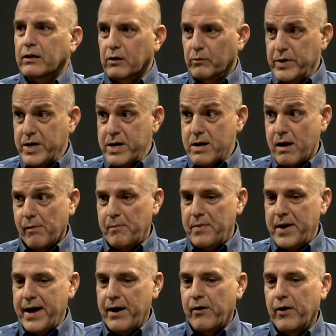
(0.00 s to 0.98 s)
bit
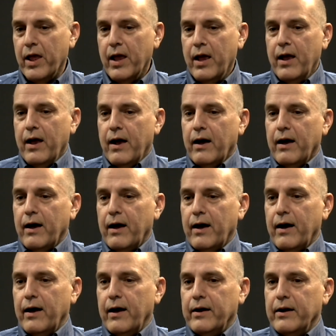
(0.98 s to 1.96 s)
about uh,